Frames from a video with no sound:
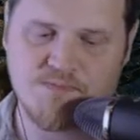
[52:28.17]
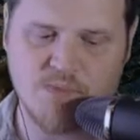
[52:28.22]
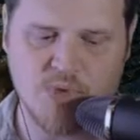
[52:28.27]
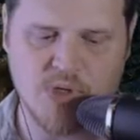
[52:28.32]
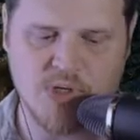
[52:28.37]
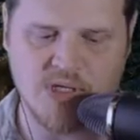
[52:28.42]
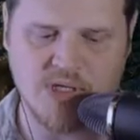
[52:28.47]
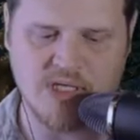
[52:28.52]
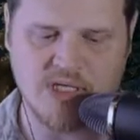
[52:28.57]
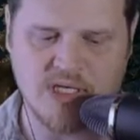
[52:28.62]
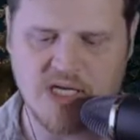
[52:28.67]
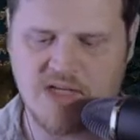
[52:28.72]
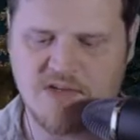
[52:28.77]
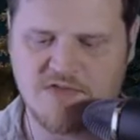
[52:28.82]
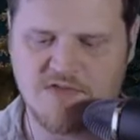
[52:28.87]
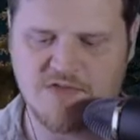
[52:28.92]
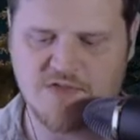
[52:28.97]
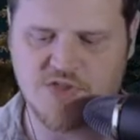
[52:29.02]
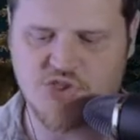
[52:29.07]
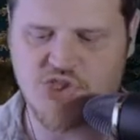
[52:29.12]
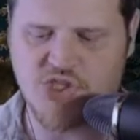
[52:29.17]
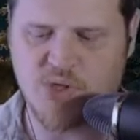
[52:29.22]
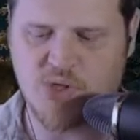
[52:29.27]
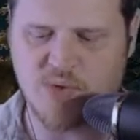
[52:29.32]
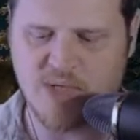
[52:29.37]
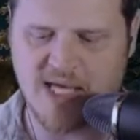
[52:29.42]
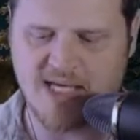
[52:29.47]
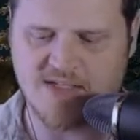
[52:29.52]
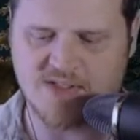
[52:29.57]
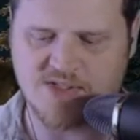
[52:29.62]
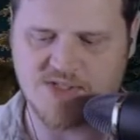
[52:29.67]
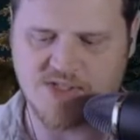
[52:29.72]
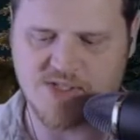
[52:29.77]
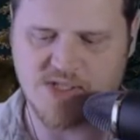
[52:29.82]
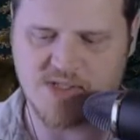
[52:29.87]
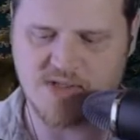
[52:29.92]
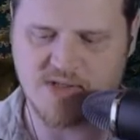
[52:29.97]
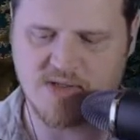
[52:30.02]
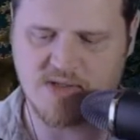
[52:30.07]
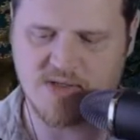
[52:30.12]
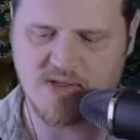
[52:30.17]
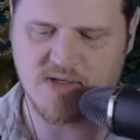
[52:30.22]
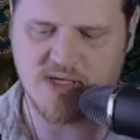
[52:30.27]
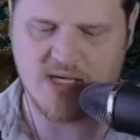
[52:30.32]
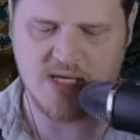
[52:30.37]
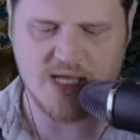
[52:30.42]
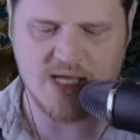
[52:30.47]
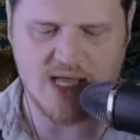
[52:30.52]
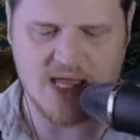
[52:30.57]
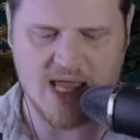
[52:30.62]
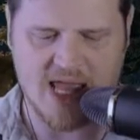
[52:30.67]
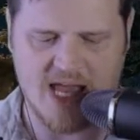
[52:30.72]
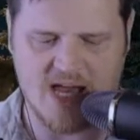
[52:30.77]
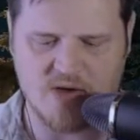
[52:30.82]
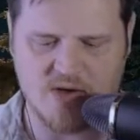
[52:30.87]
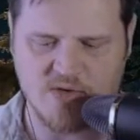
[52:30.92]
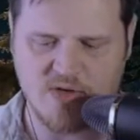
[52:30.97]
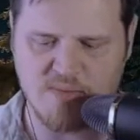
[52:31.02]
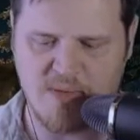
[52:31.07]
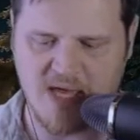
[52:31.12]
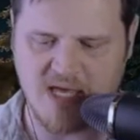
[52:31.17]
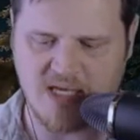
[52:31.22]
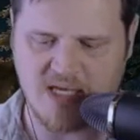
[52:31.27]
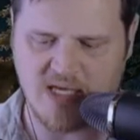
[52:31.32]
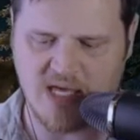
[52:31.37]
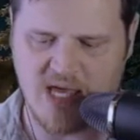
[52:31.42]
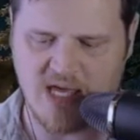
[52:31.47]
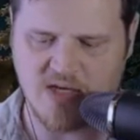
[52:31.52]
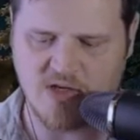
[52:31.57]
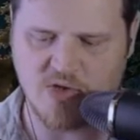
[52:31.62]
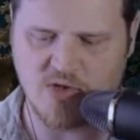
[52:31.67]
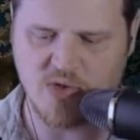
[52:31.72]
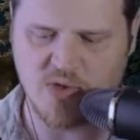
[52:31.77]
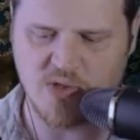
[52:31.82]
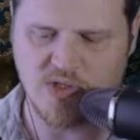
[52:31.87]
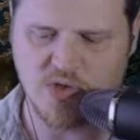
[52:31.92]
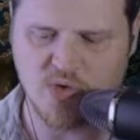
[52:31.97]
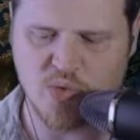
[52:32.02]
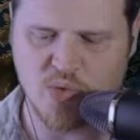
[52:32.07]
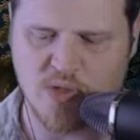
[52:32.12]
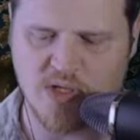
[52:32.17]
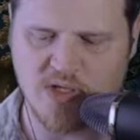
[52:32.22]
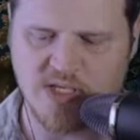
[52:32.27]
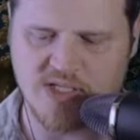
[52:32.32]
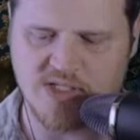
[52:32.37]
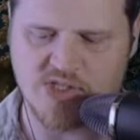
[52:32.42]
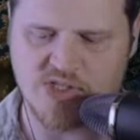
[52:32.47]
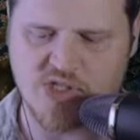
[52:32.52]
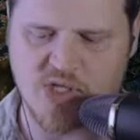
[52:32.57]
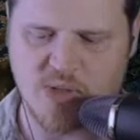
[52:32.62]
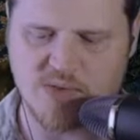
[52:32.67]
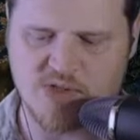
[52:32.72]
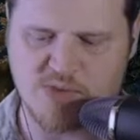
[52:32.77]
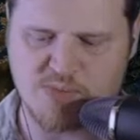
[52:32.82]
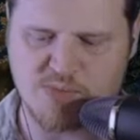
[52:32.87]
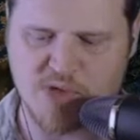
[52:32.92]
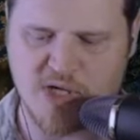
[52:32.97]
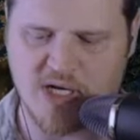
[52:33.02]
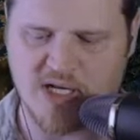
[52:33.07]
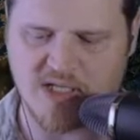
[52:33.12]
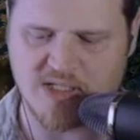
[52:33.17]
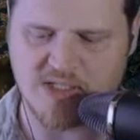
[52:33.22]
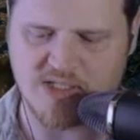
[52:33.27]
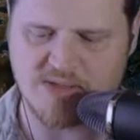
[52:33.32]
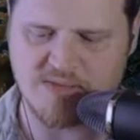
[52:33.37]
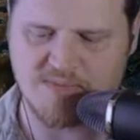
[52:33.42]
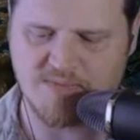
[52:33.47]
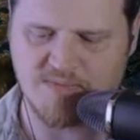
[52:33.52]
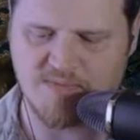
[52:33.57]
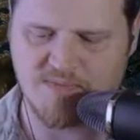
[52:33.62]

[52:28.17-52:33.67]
well, it kind of showcased how to make a good quality Star Wars product.